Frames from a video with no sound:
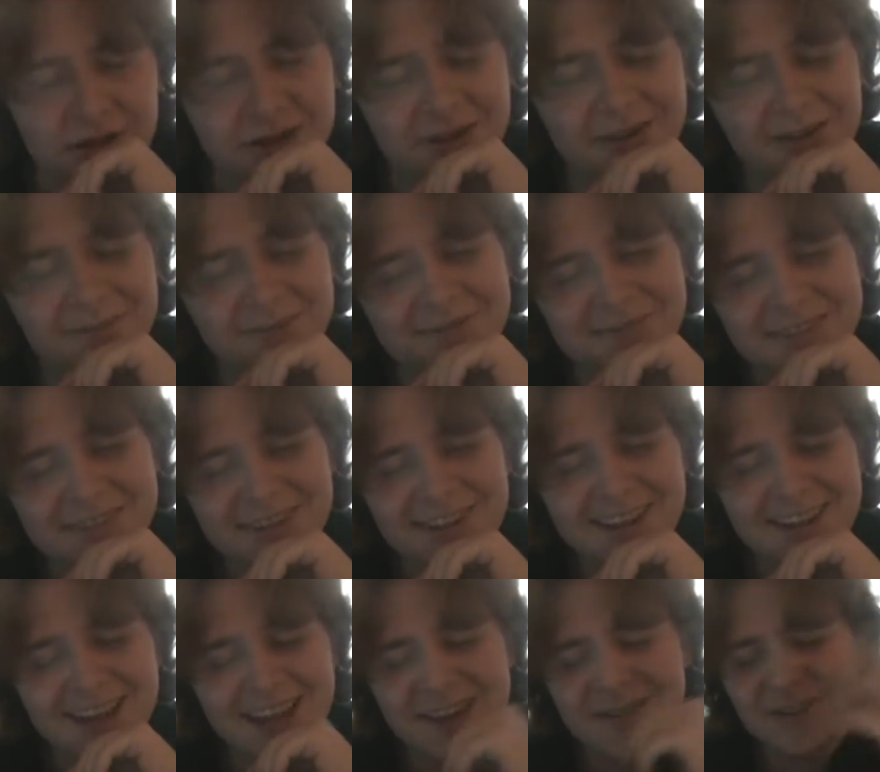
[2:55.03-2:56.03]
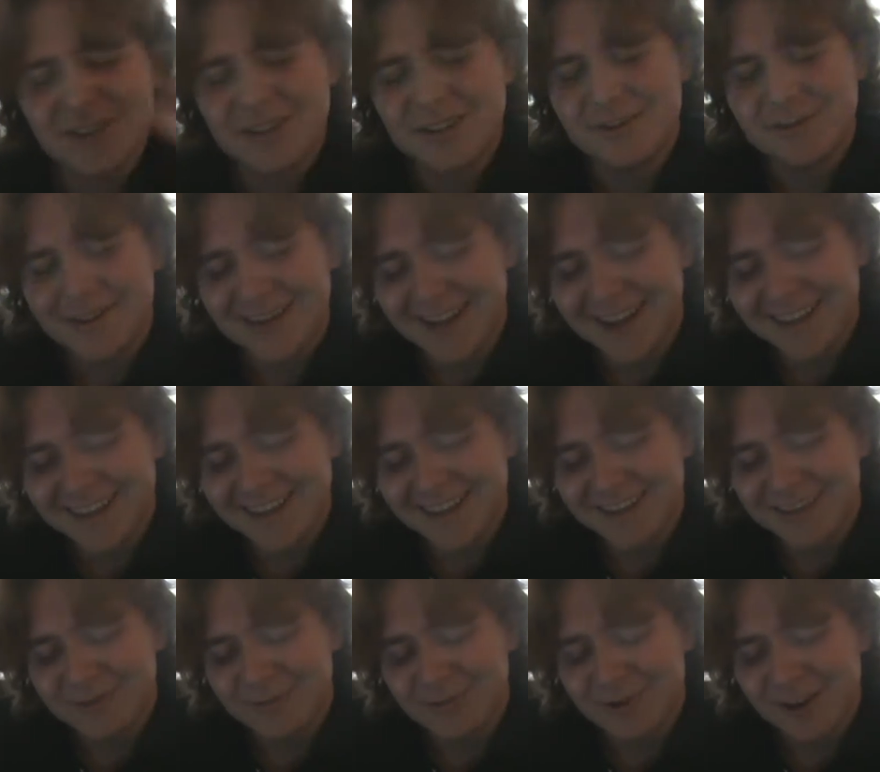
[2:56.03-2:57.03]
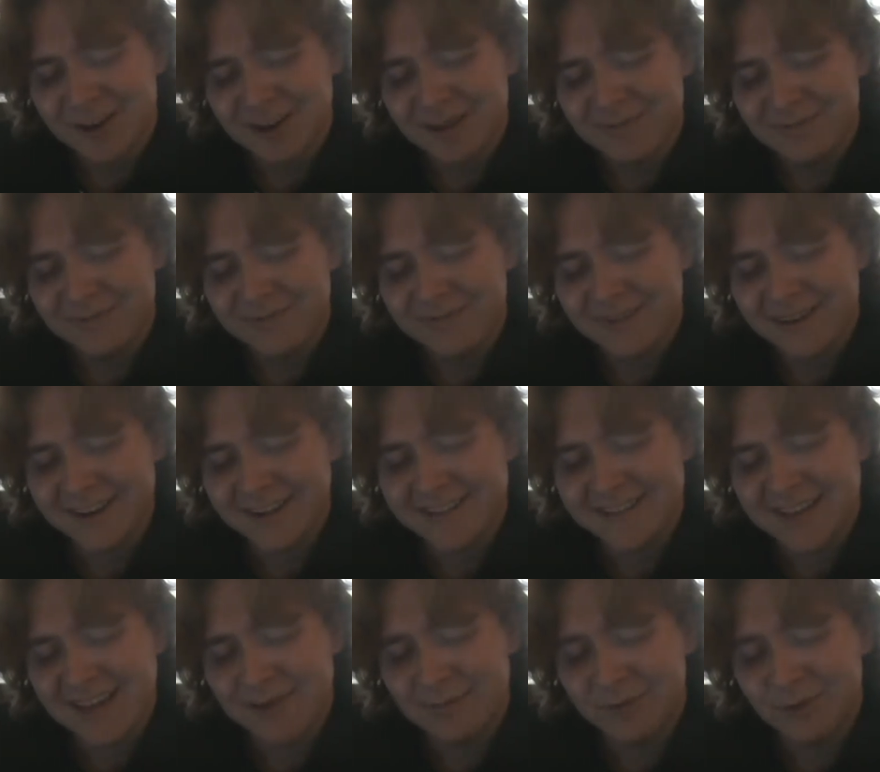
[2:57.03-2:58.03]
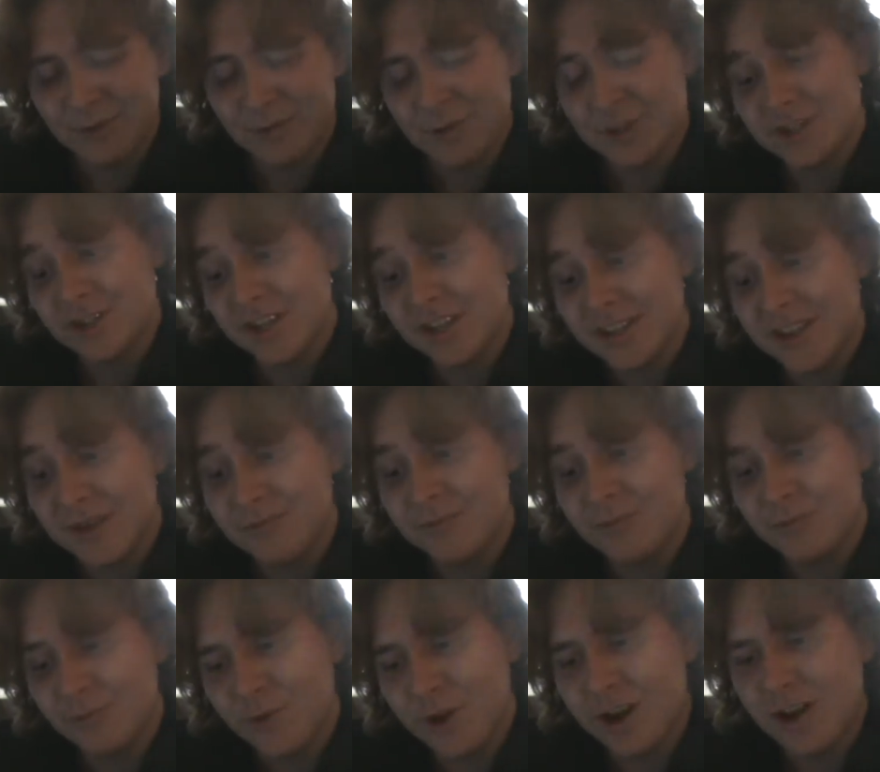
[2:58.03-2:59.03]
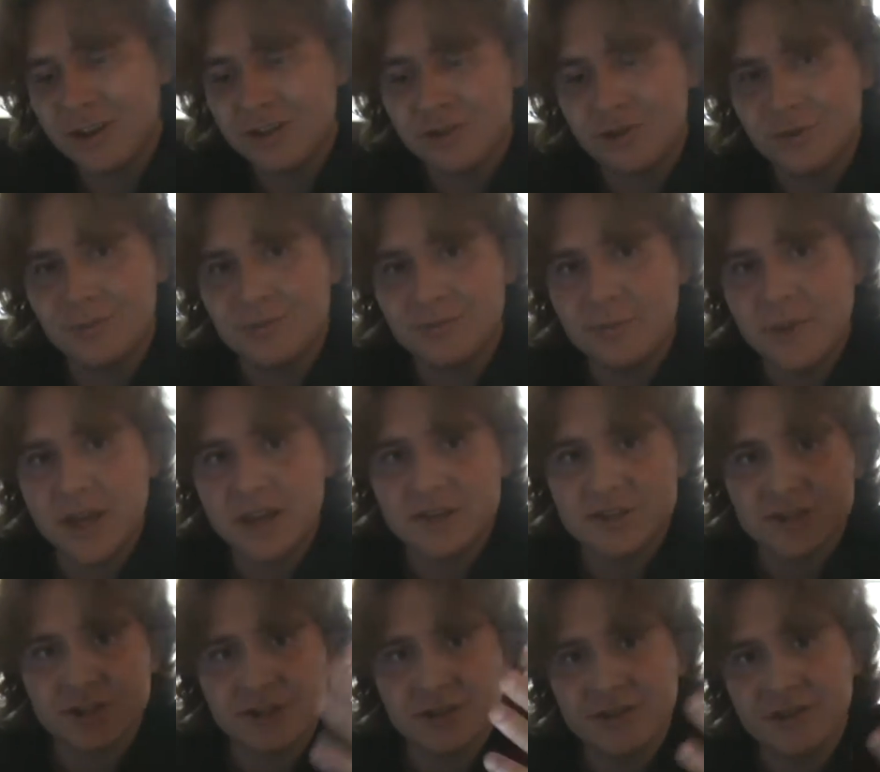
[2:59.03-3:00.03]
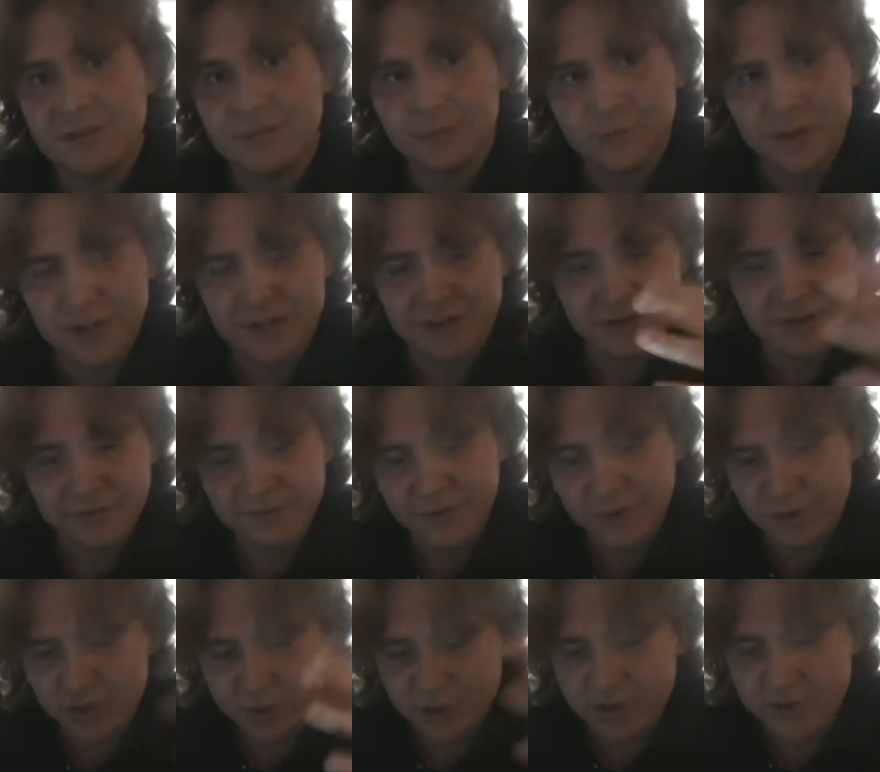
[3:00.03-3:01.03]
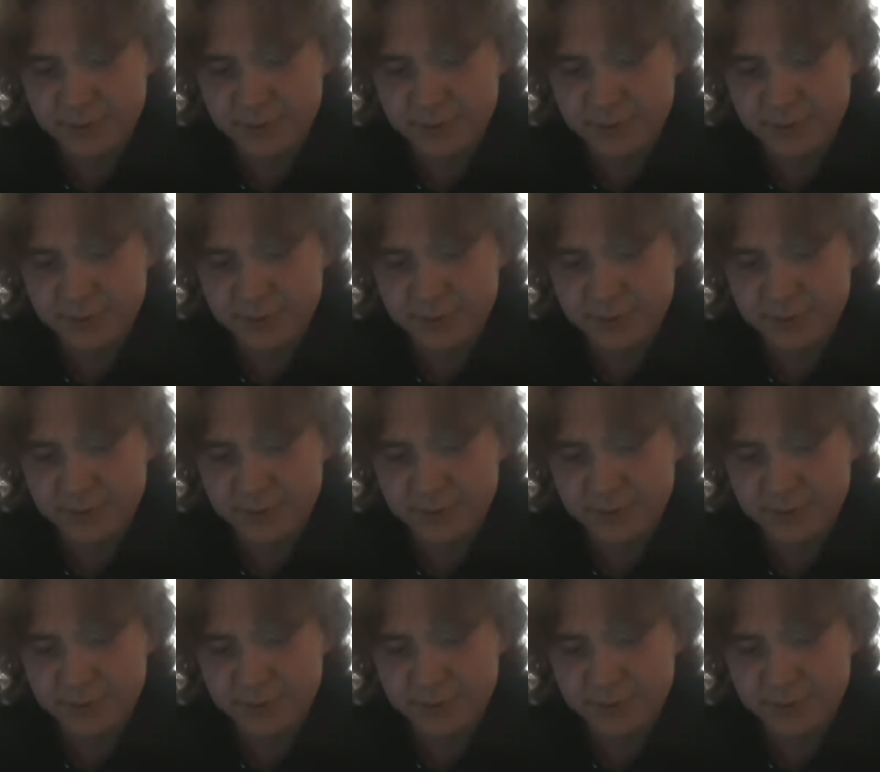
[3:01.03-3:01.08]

Um, anyway, the human Highlander brought up an example, which he then went on to make sure that we didn't confuse with